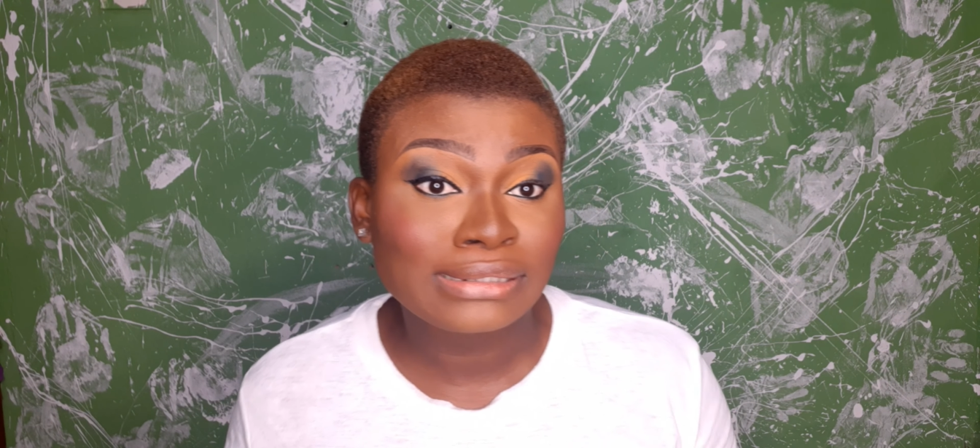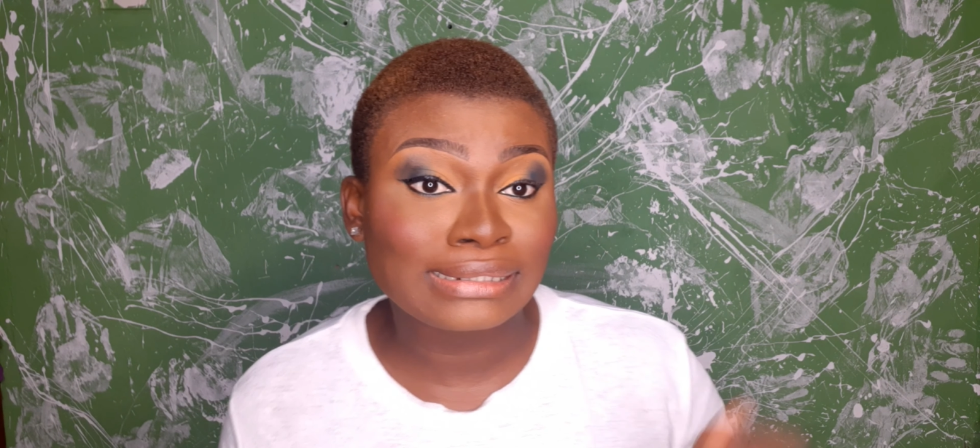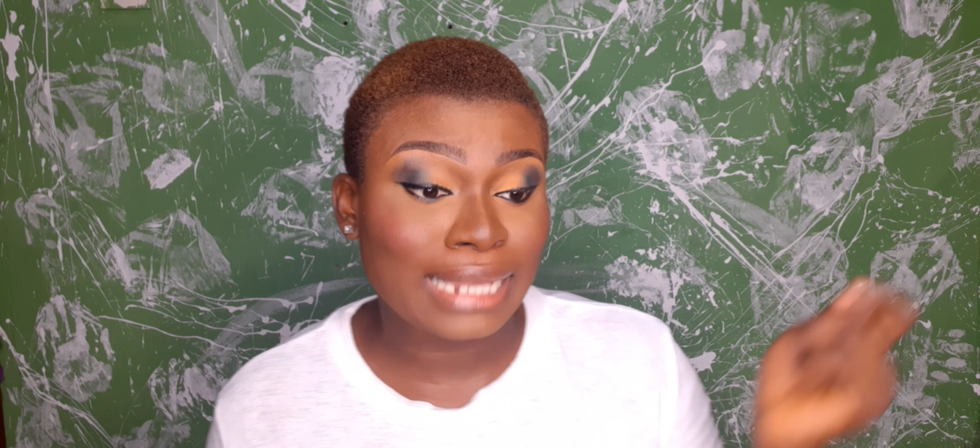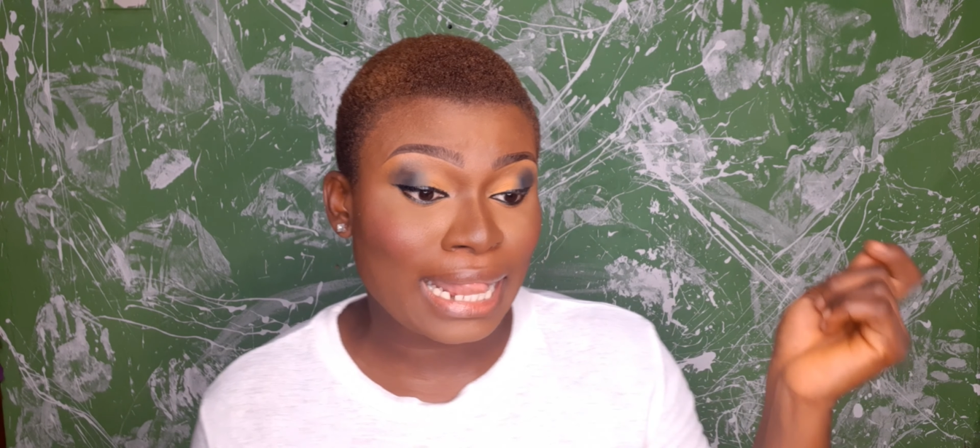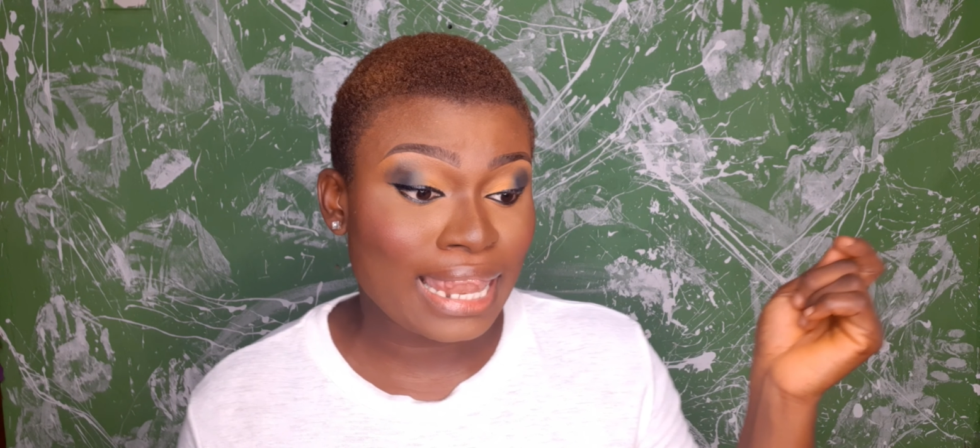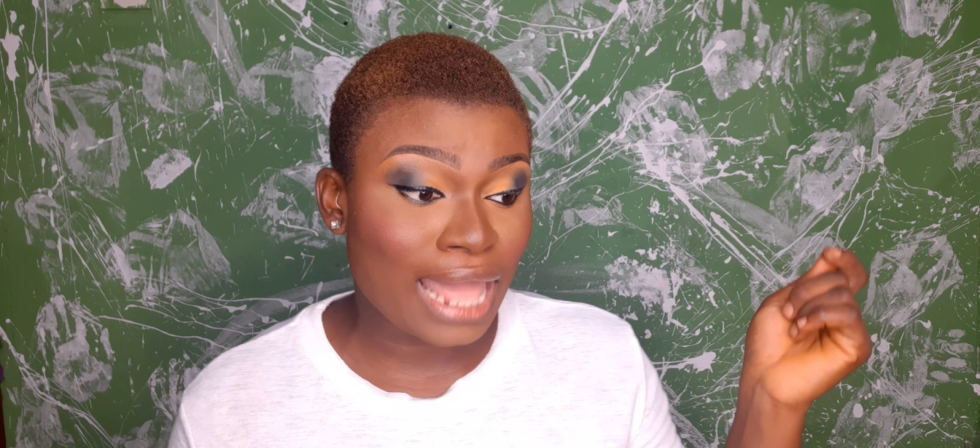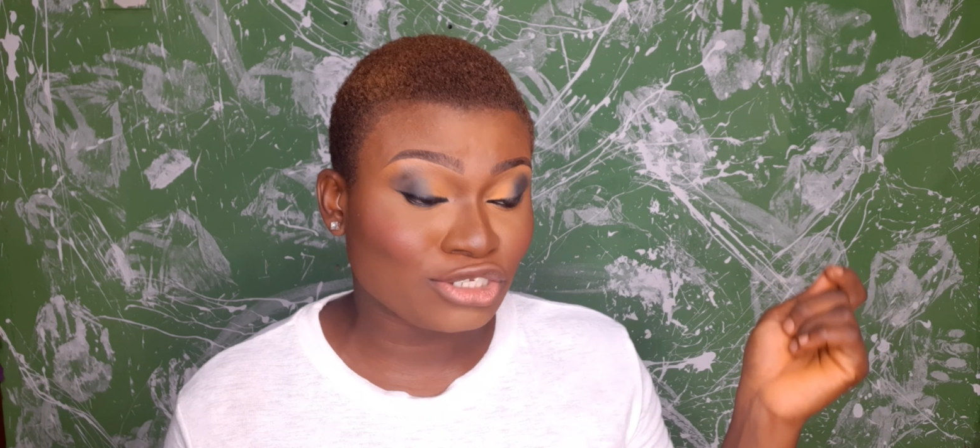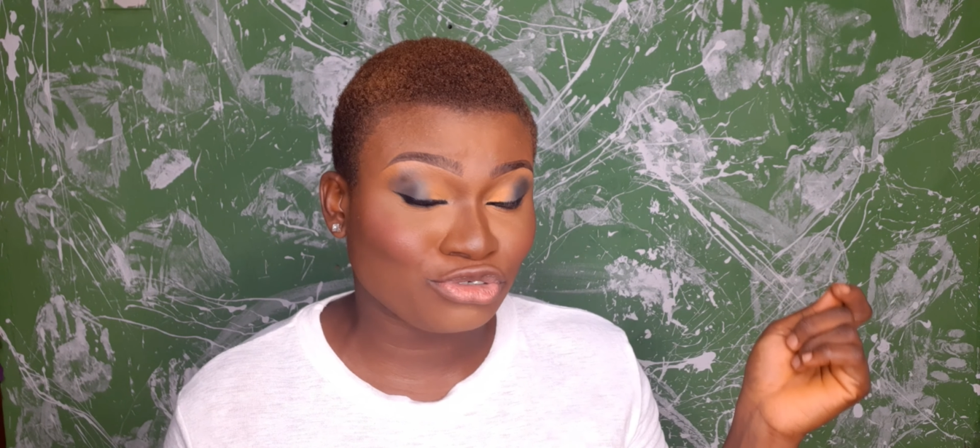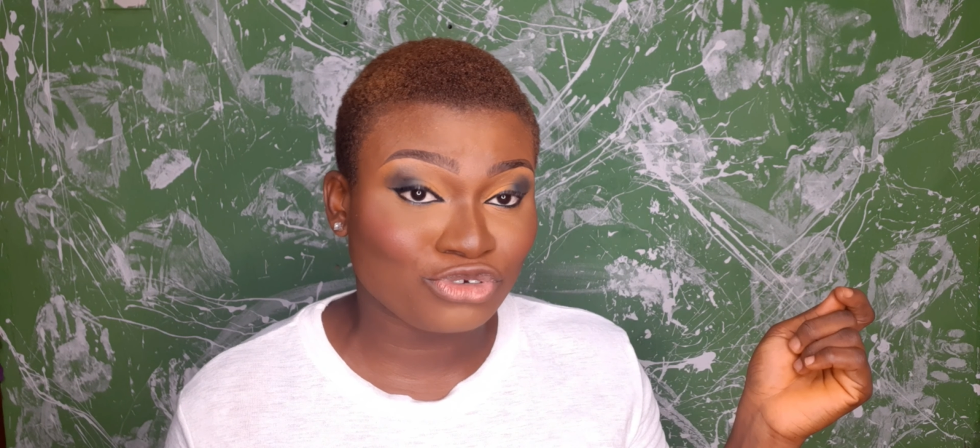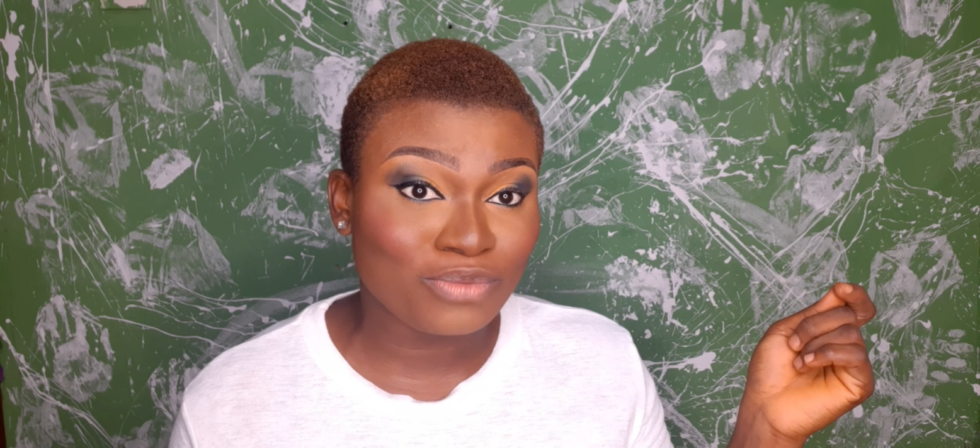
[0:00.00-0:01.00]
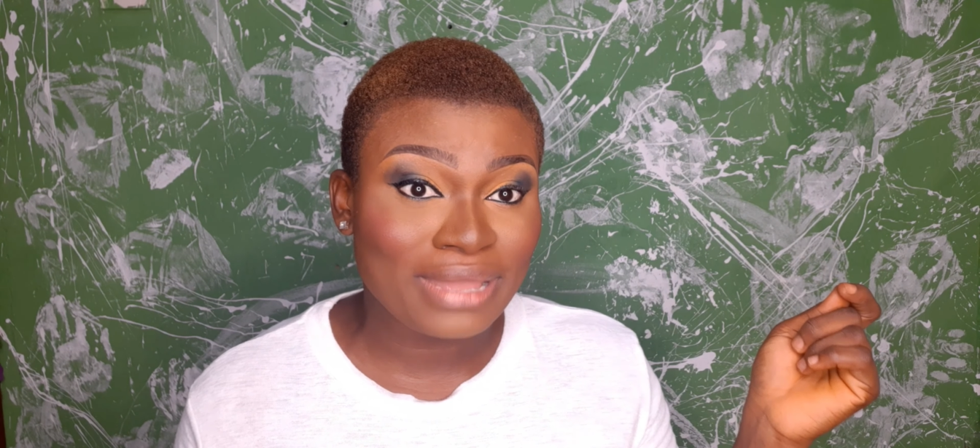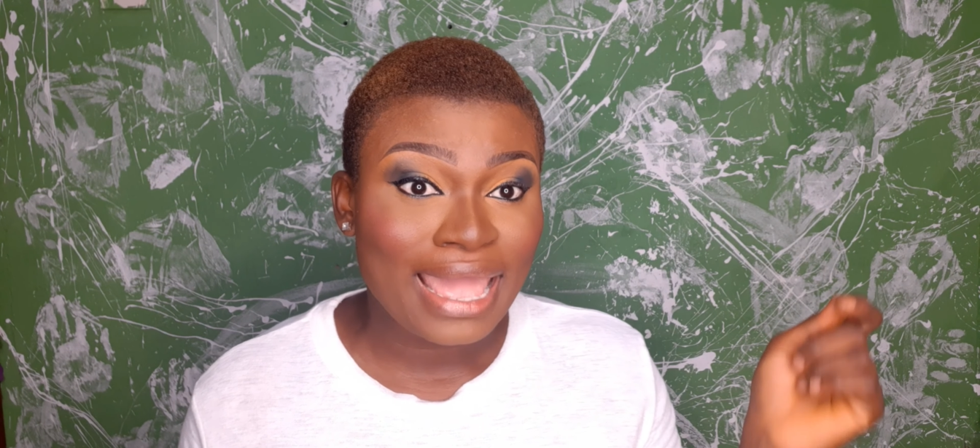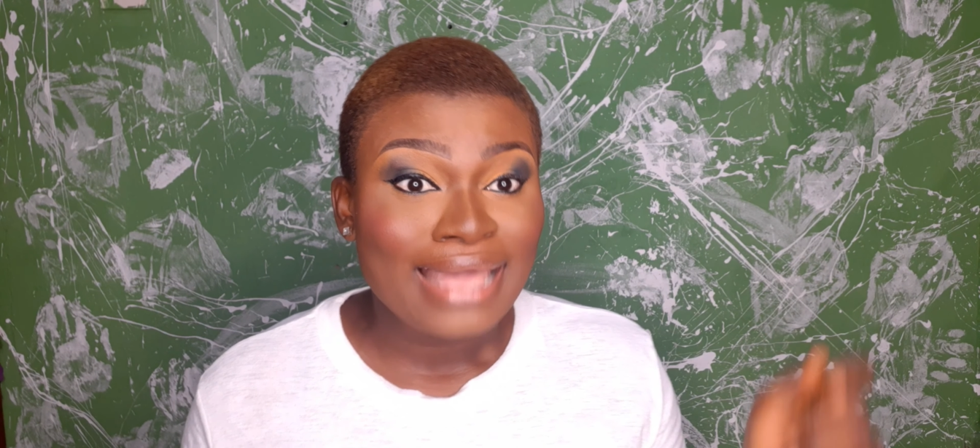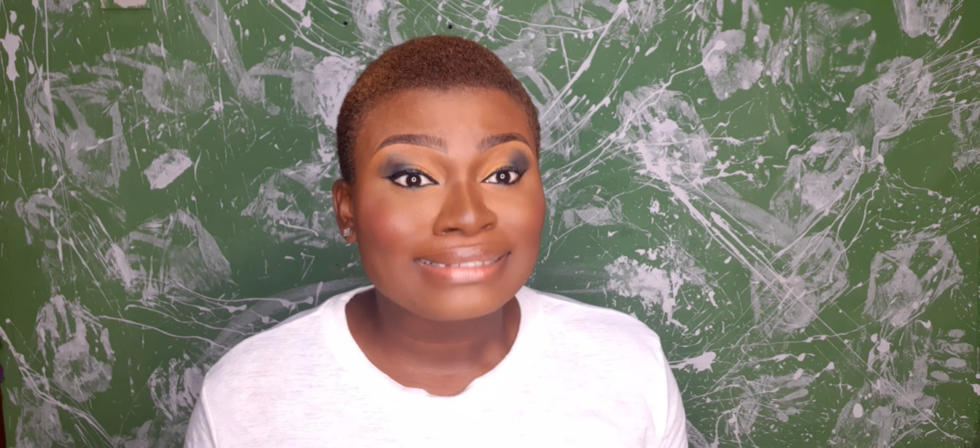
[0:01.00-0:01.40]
to the classroom,